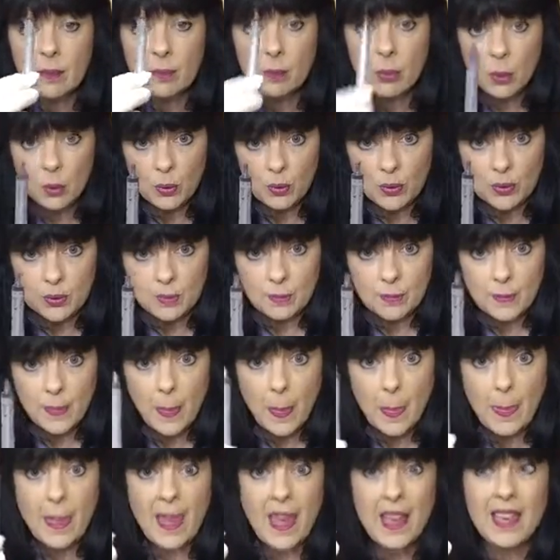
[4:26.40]
Boots,
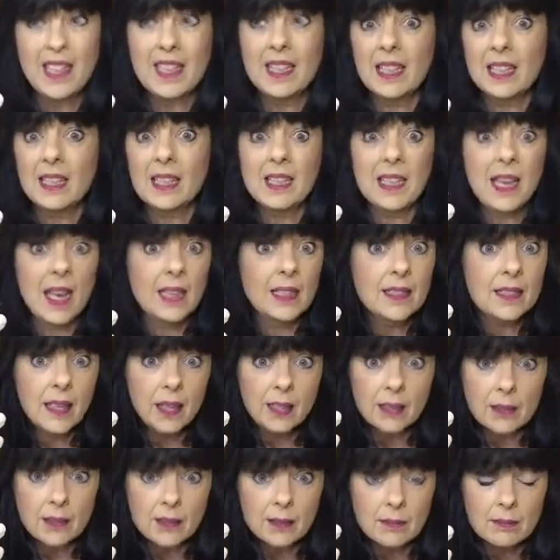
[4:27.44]
and it's like 10¢,
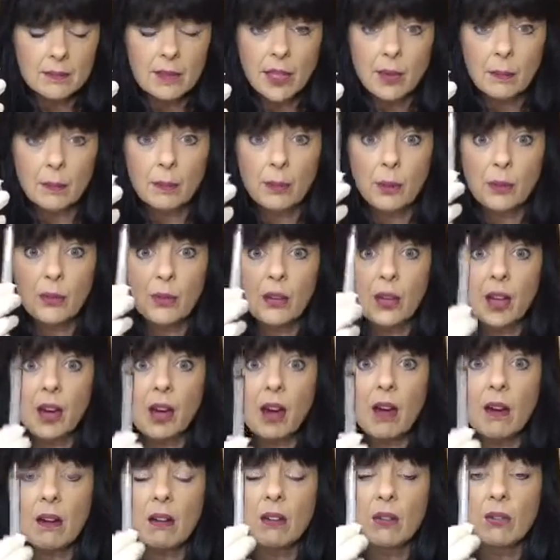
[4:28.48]
but they
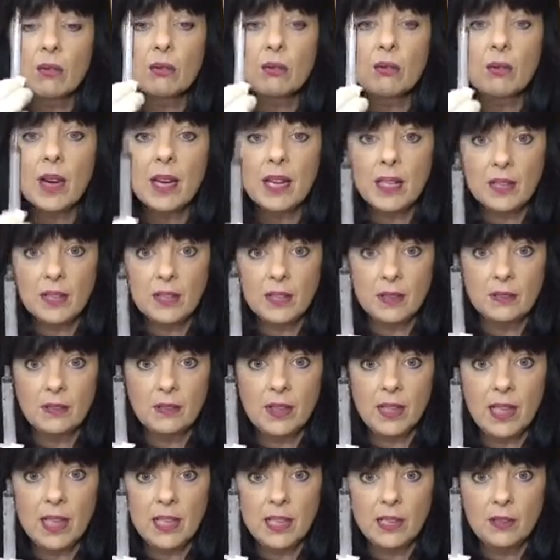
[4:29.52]
are great for
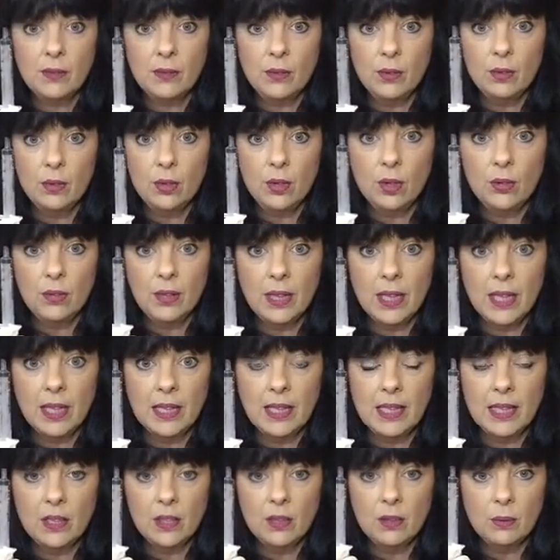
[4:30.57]
getting food colouring
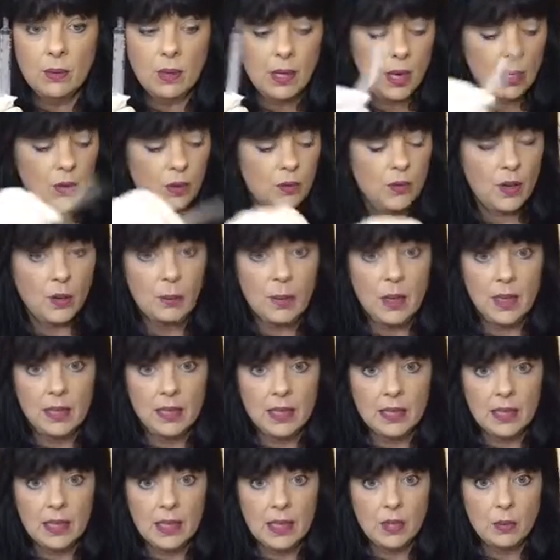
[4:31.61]
out of our
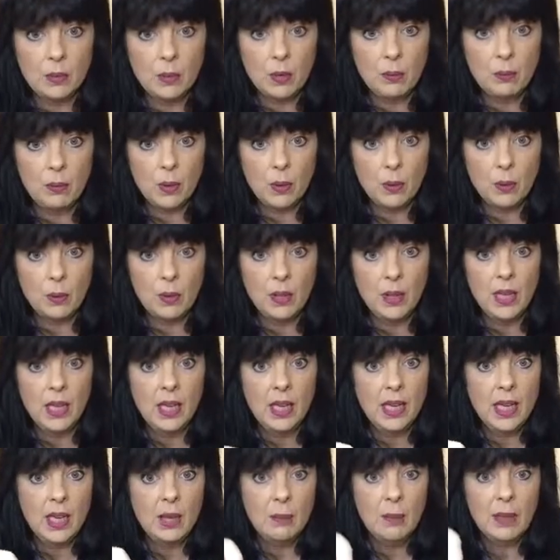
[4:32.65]
bottle and into our bowl,
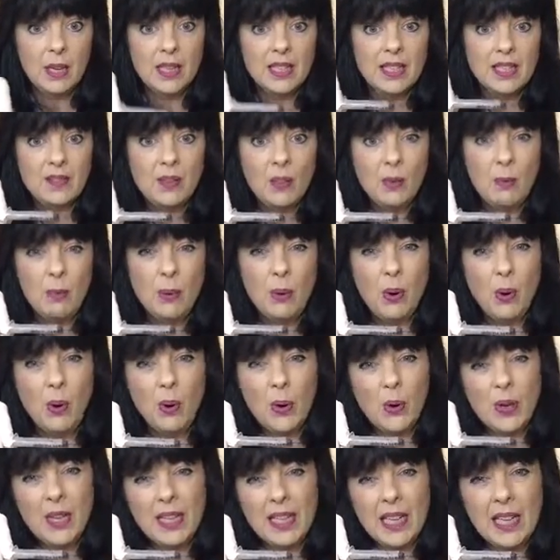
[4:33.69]
because if you
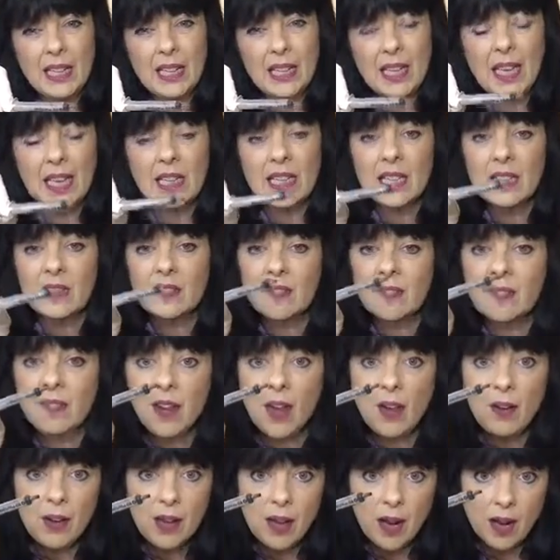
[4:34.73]
pour it like that, it's
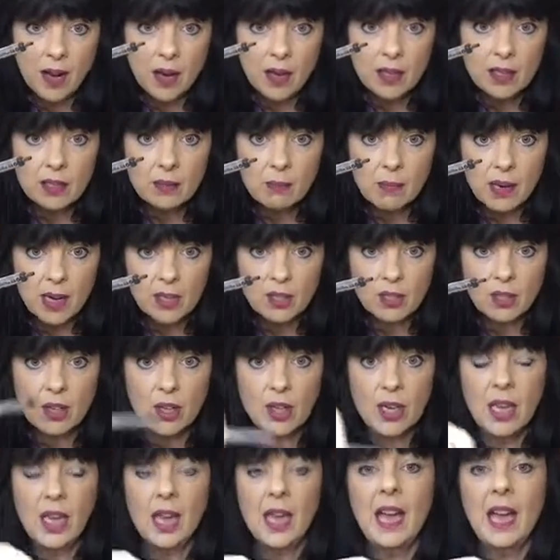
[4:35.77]
very hard to measure,
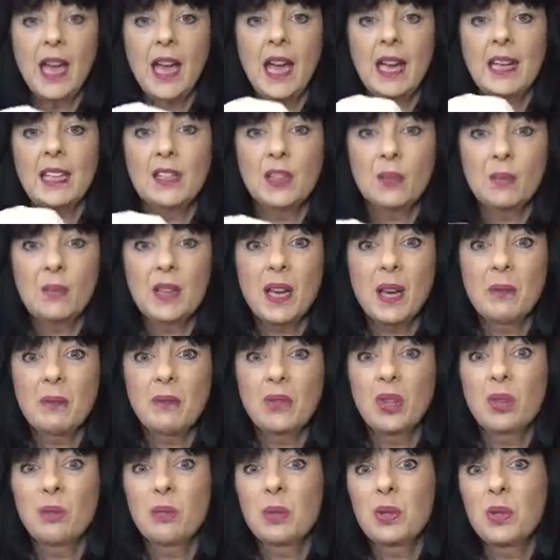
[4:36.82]
and sometimes
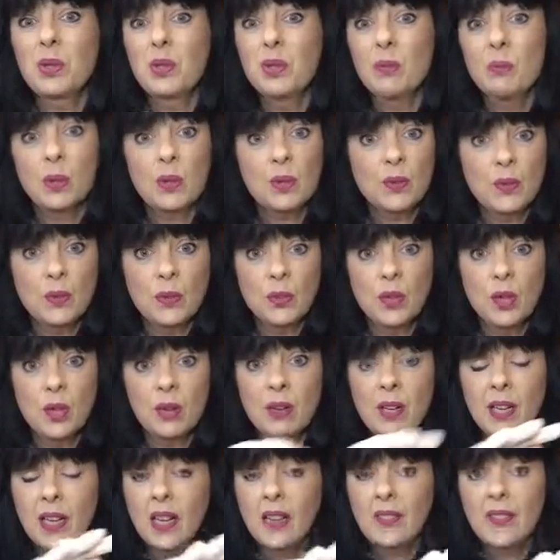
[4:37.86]
you can put too much food
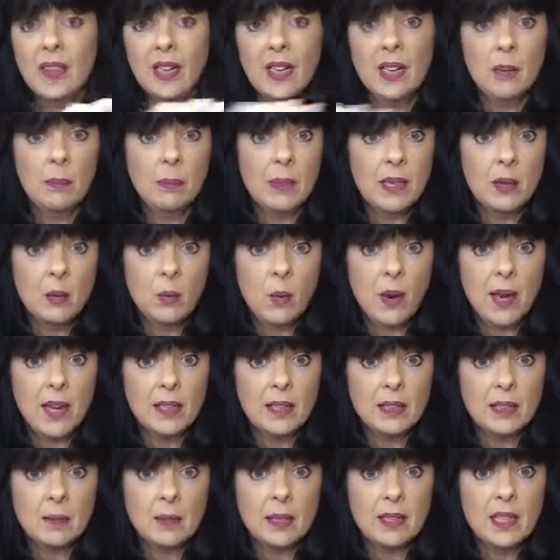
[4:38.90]
colouring and then it'll be a
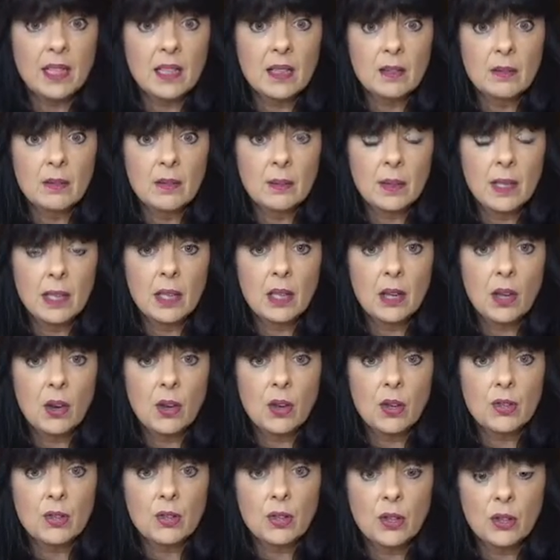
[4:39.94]
waste because it'll
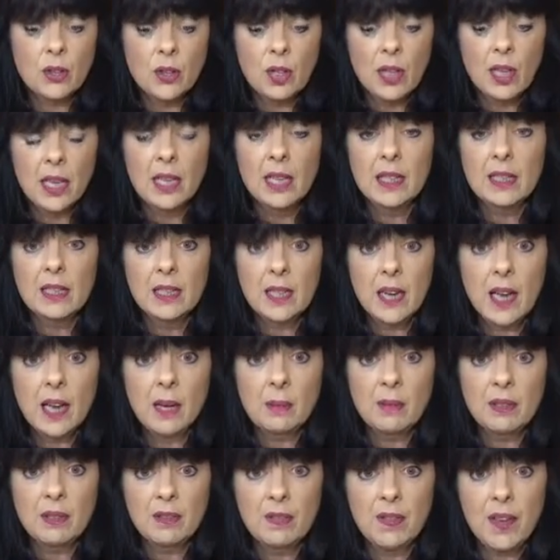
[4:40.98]
cause your
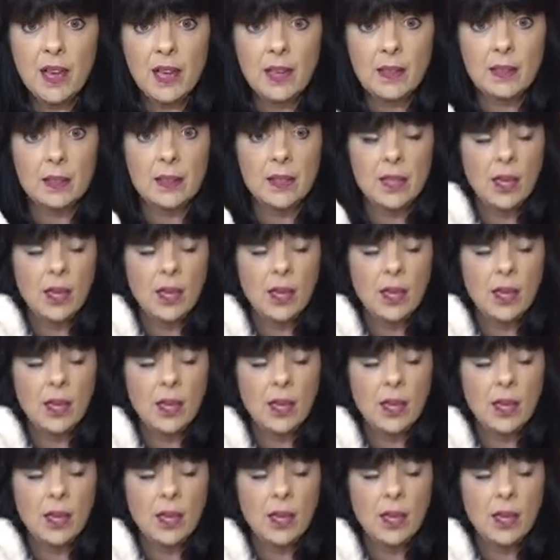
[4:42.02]
slime to fail.